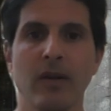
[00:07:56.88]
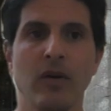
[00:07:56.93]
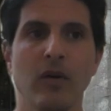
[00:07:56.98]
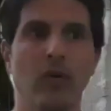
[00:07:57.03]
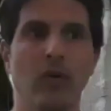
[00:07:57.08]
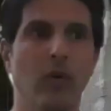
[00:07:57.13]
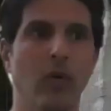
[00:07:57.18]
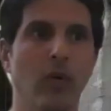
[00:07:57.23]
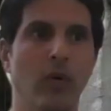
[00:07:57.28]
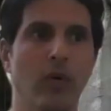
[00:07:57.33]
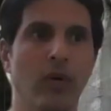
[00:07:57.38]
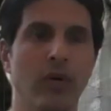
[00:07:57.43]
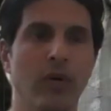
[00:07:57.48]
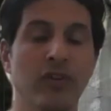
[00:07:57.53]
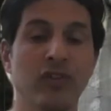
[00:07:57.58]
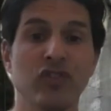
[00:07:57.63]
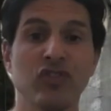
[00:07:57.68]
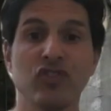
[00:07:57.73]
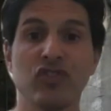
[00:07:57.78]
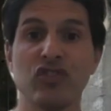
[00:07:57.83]

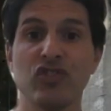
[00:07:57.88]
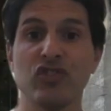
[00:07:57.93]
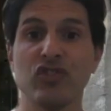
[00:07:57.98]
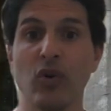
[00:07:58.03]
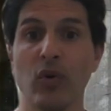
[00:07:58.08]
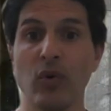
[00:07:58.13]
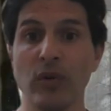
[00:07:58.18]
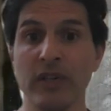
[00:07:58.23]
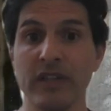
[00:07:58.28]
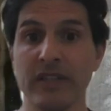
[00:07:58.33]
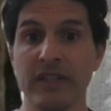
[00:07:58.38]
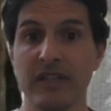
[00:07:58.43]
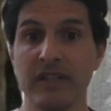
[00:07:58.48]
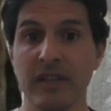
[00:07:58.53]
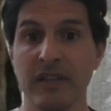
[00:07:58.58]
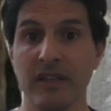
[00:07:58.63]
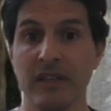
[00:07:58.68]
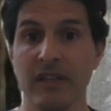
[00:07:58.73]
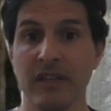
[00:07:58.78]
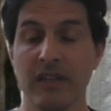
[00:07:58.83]
or
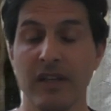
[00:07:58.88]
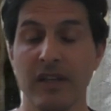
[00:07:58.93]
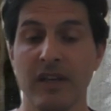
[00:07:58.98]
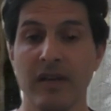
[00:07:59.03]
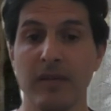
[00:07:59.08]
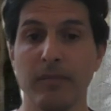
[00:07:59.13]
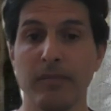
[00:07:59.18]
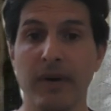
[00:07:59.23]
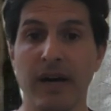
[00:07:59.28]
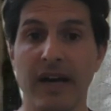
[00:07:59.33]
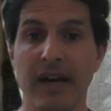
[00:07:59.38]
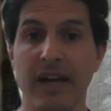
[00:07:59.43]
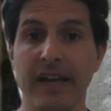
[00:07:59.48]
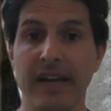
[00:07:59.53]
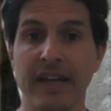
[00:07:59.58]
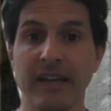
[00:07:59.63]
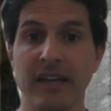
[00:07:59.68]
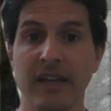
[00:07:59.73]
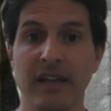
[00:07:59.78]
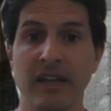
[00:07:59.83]
stolen
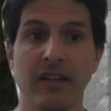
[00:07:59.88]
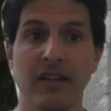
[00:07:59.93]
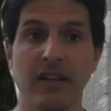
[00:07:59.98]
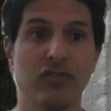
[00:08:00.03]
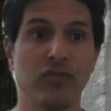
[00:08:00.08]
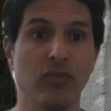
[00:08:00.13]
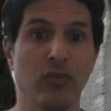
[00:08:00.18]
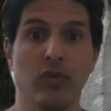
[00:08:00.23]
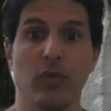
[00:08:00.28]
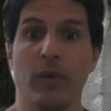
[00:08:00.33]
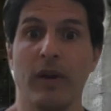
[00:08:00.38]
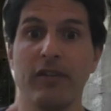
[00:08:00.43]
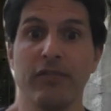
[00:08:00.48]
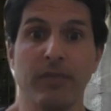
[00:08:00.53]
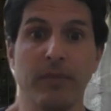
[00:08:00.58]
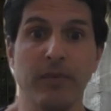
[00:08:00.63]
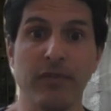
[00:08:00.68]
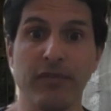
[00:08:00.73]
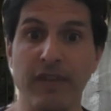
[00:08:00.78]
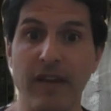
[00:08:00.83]
away
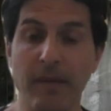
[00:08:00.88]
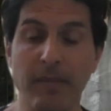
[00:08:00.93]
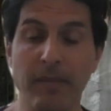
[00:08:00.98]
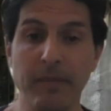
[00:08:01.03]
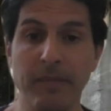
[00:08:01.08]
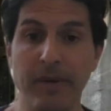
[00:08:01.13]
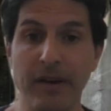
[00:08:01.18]
from your family by